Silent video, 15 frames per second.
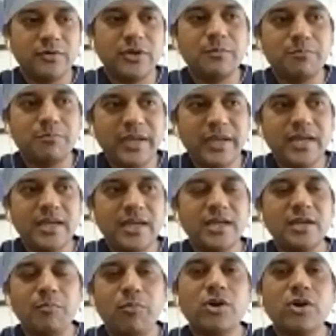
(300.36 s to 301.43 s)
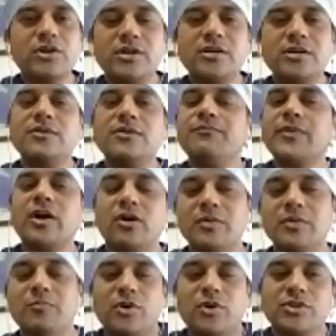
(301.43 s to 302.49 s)
pay importance
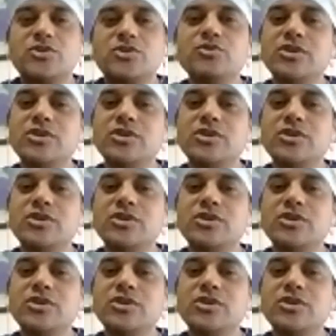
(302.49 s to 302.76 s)
to